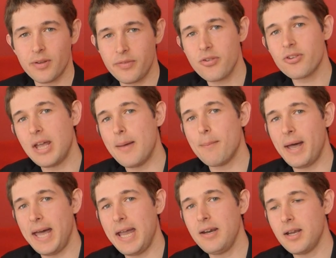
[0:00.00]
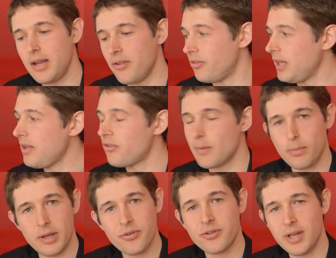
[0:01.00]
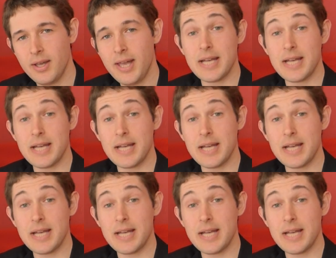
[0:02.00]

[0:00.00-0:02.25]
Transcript: This campaign is the simplest